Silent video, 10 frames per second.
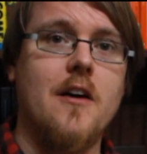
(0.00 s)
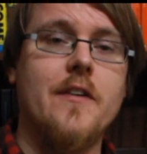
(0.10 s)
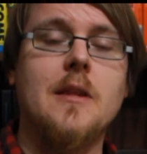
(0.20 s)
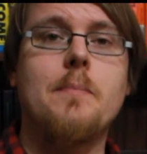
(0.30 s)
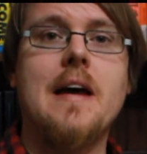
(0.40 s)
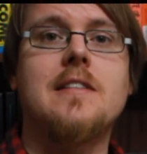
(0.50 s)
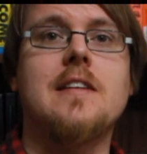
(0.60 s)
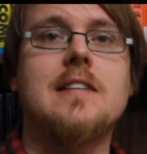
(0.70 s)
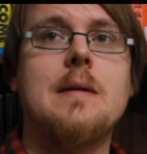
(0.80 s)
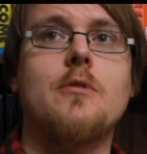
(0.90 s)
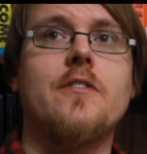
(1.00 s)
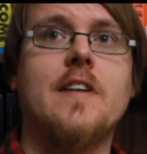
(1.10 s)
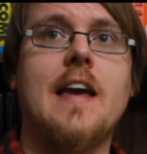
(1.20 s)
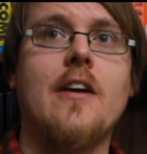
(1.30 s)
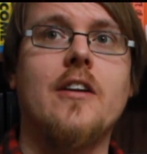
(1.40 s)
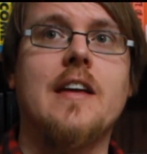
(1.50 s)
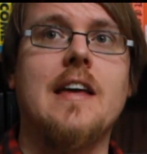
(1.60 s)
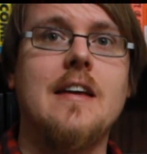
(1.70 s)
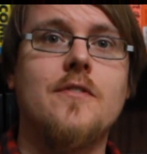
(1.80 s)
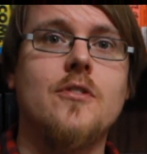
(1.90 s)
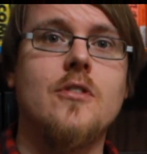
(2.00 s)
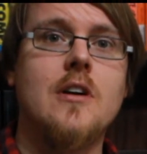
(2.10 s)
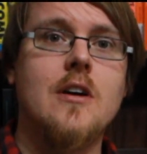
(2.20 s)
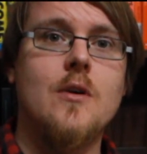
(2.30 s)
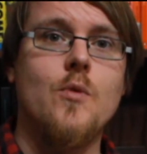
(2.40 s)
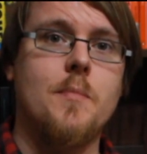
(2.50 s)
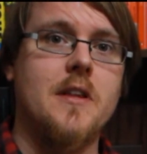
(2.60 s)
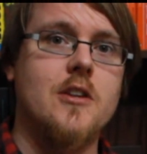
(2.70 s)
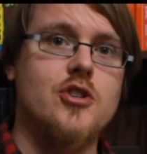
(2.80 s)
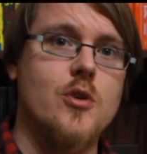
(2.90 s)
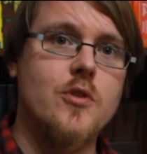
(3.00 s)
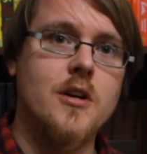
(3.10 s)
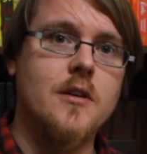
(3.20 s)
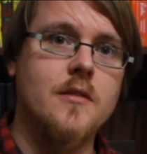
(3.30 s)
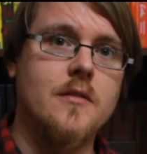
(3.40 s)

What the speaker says: I think the best example of a chaotic evil would be the Joker.